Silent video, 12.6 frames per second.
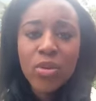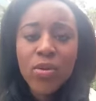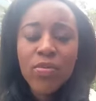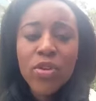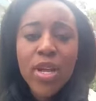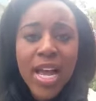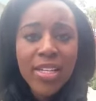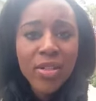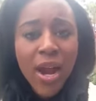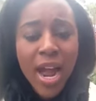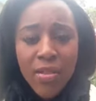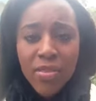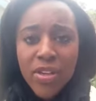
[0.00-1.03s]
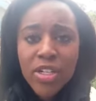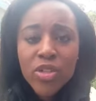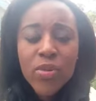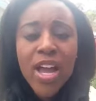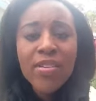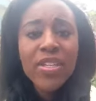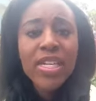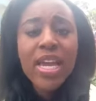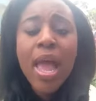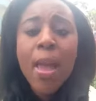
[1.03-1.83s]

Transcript: so if you guys are out there driving,